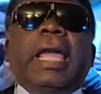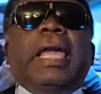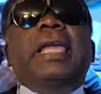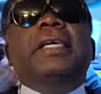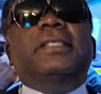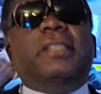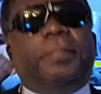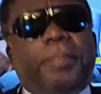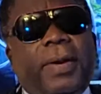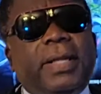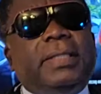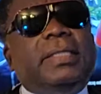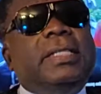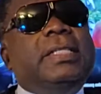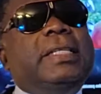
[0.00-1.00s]
He is a
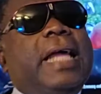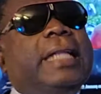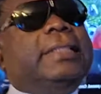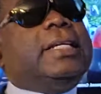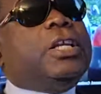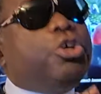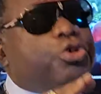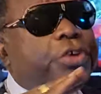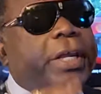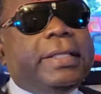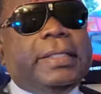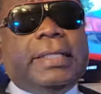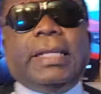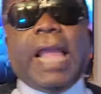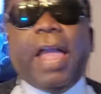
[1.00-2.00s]
person that
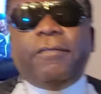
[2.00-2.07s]
created